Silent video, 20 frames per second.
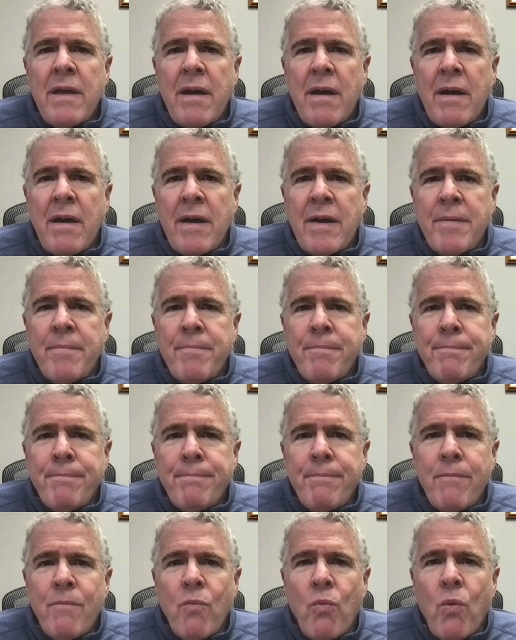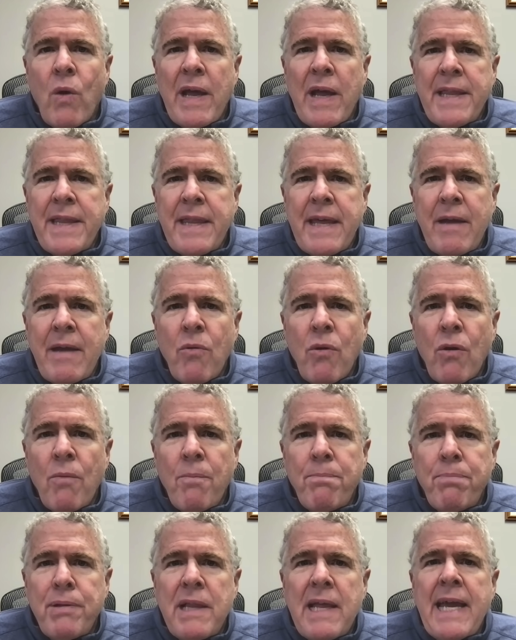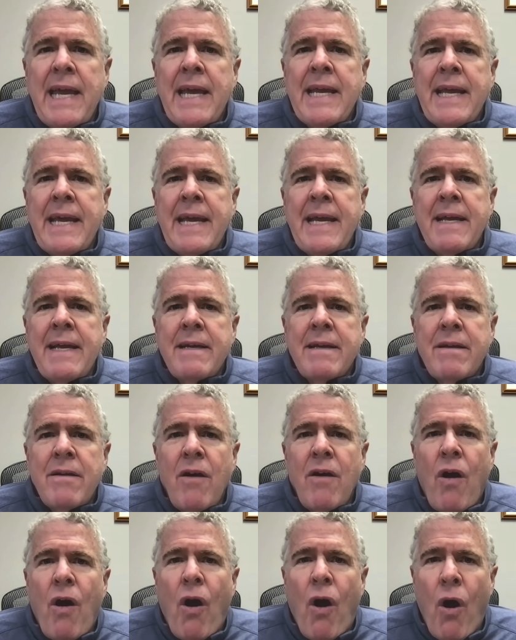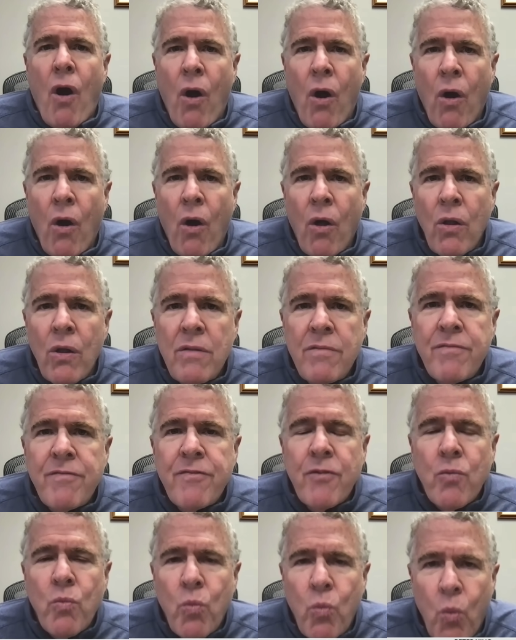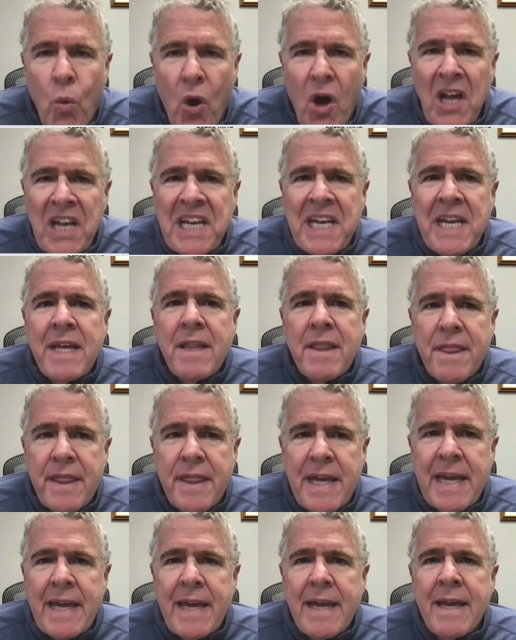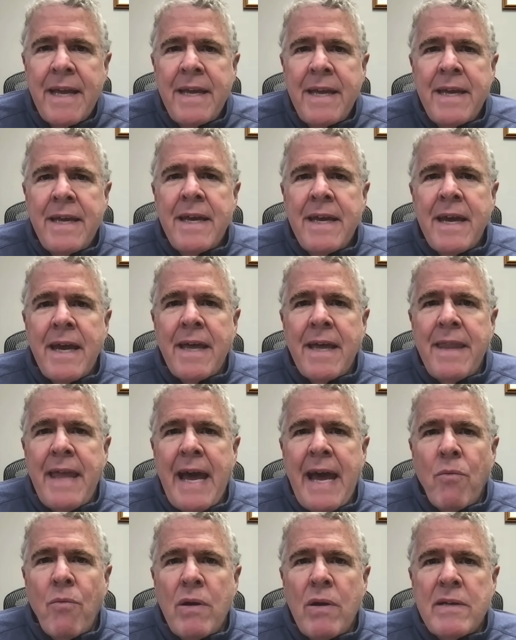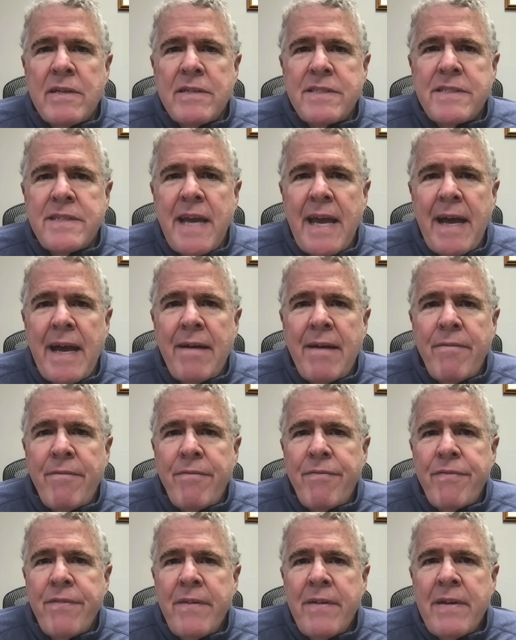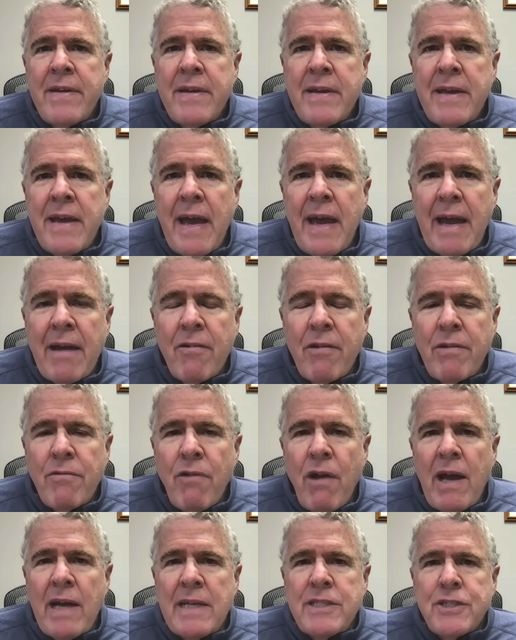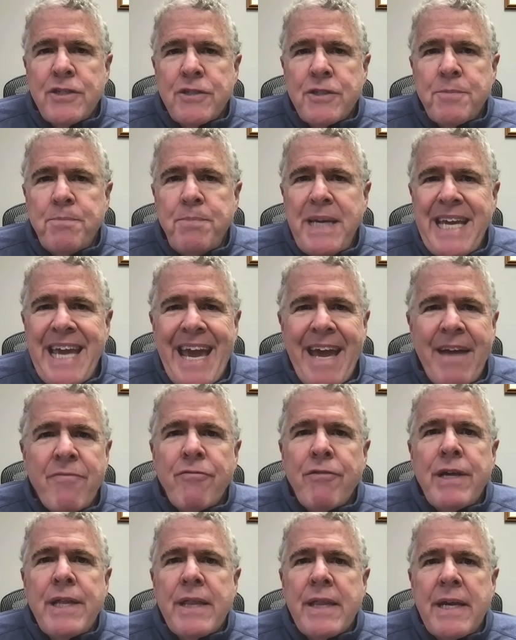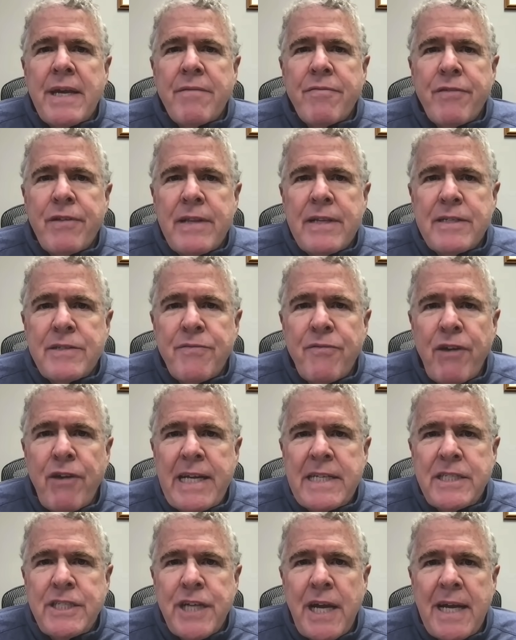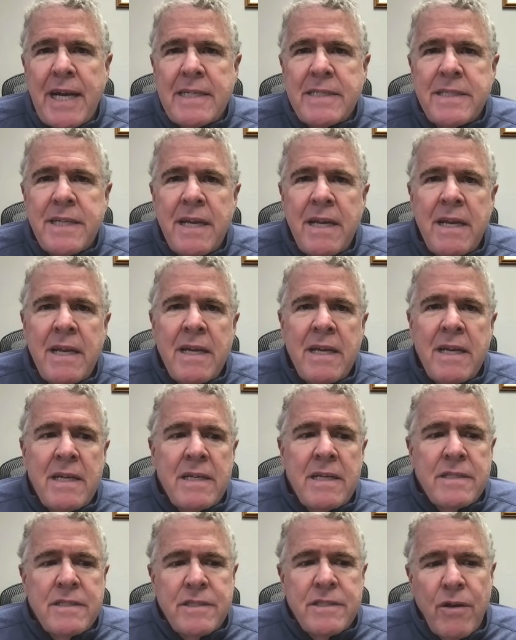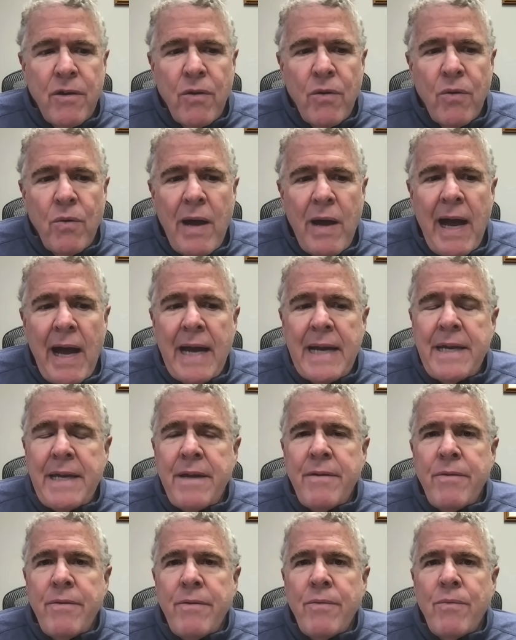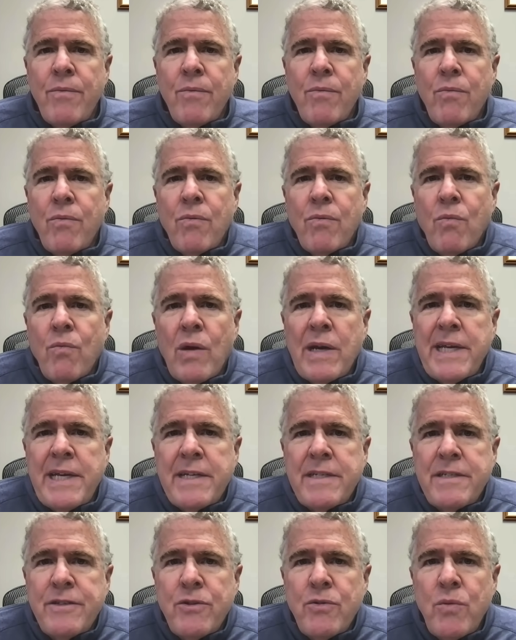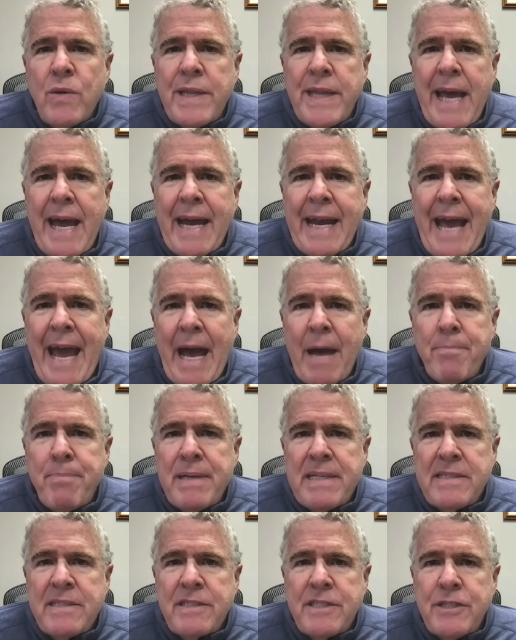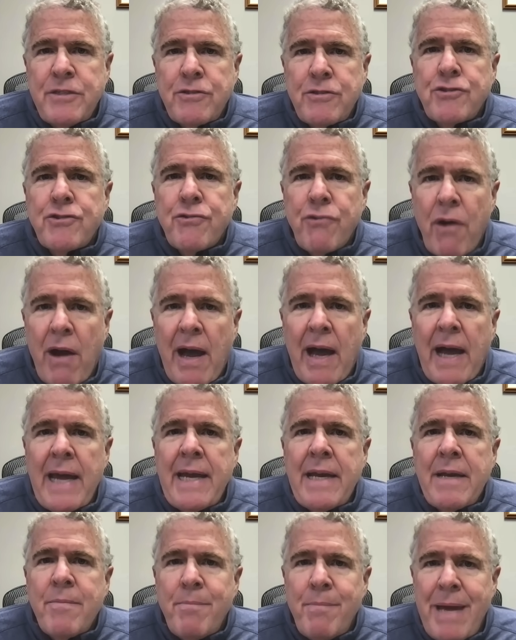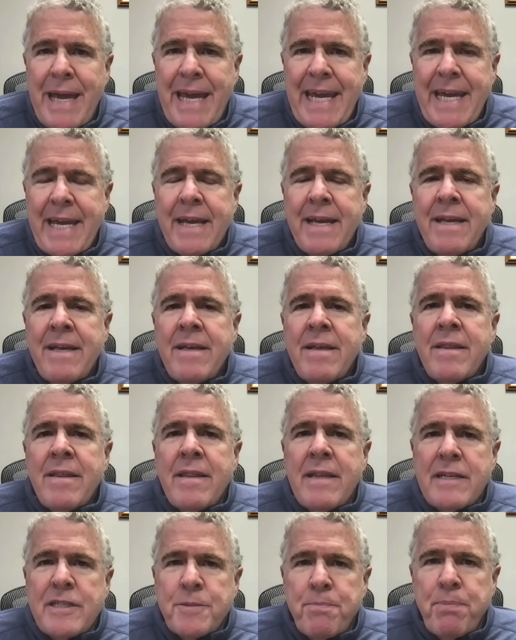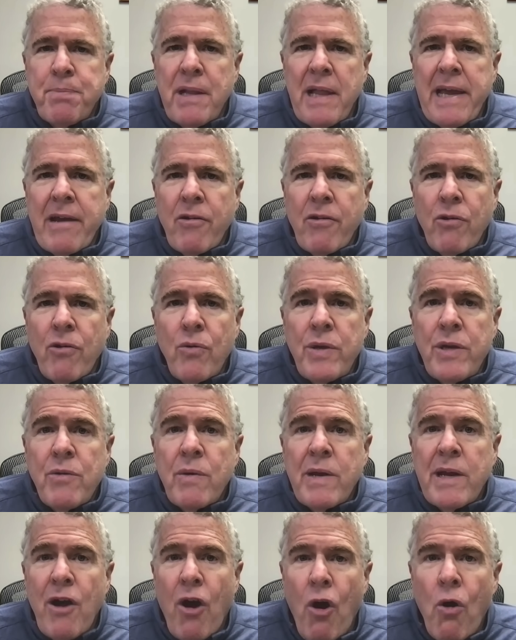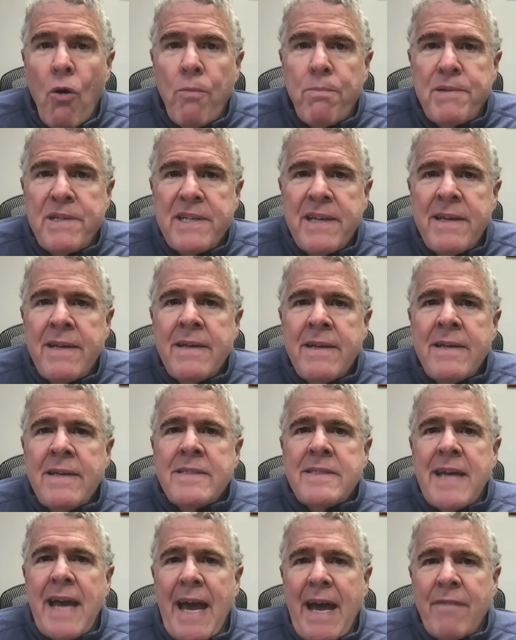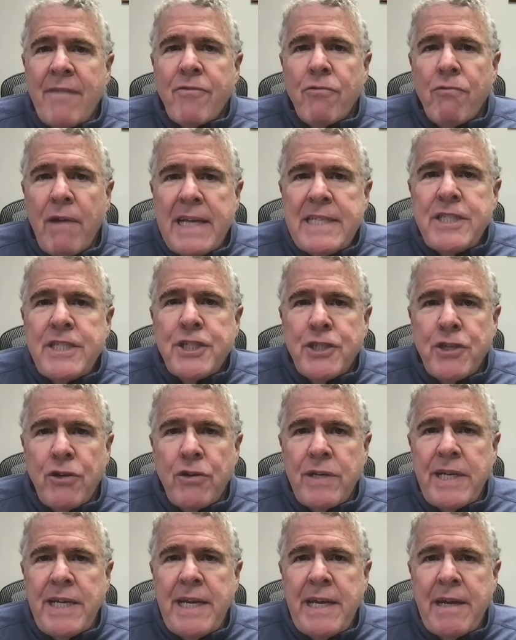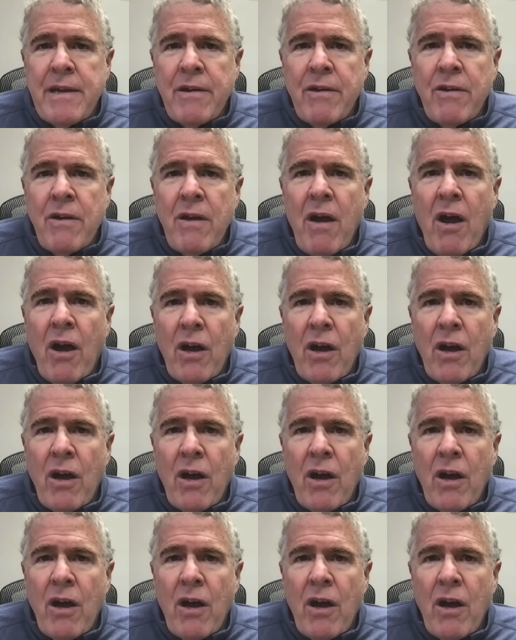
um, when they were planning all for one thing. And that was to have Aaron Rodgers be everything for this franchise. So, how do you, what do you do when that happens? You try to make this player who you had hoped to have a redshirt year